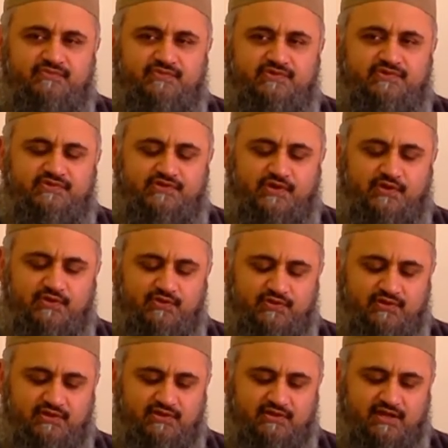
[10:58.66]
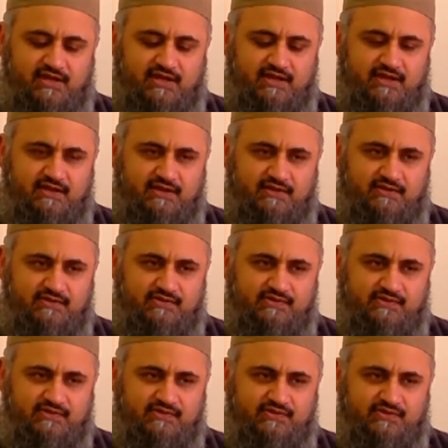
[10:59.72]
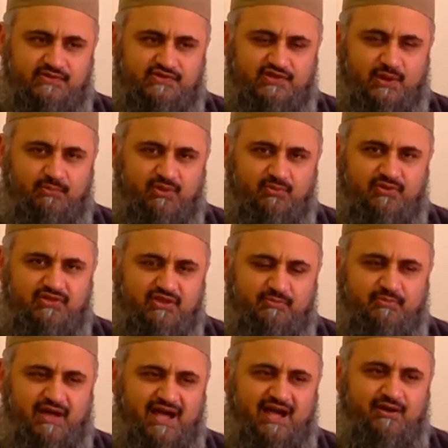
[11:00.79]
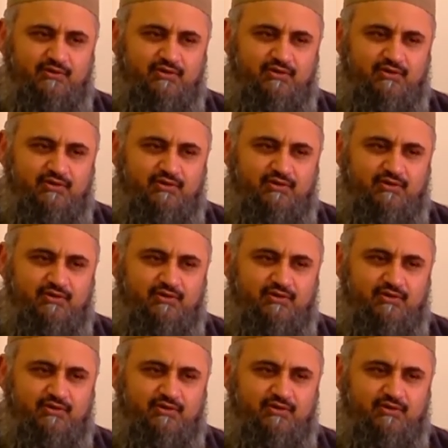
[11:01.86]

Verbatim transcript: So someone with the power